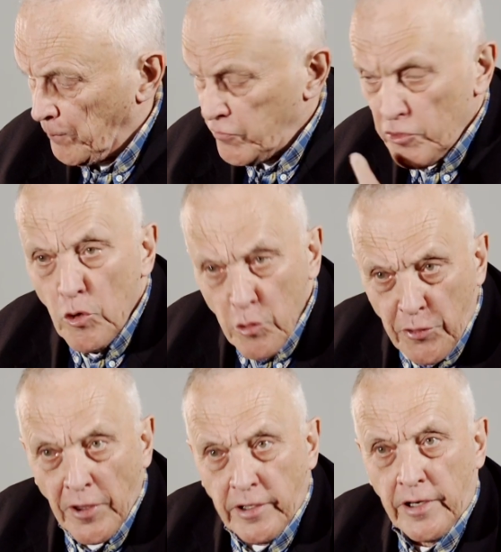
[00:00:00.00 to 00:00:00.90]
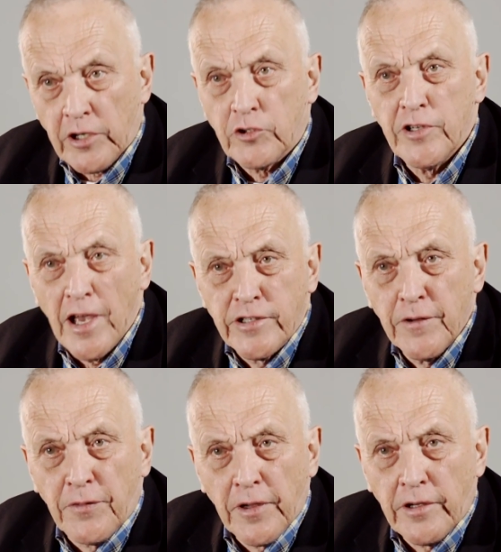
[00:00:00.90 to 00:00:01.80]
new thinking,
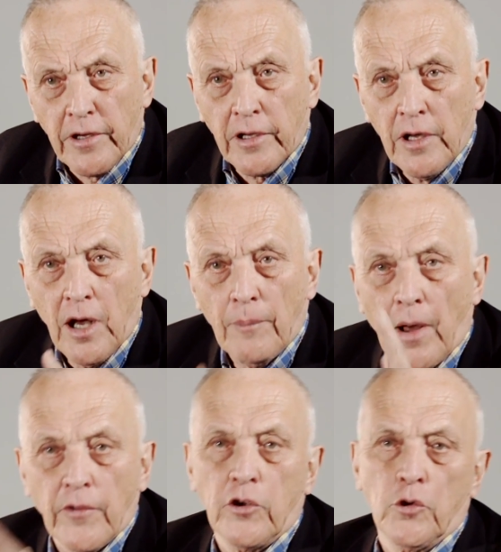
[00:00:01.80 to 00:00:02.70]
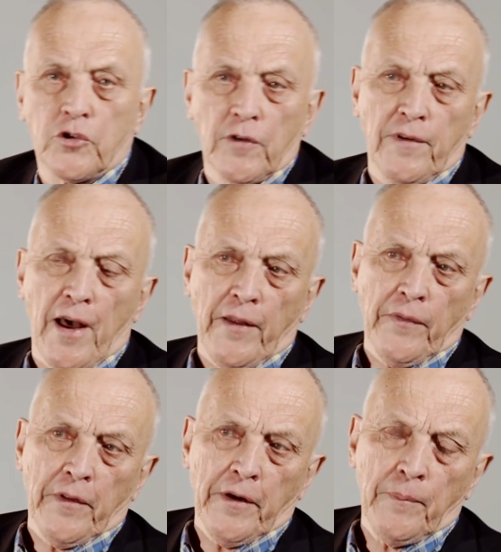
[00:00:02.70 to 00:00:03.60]
creative thinking, about the use of
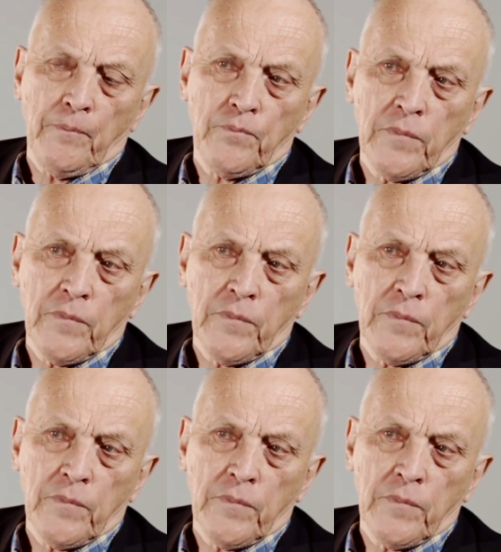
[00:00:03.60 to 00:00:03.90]
land there.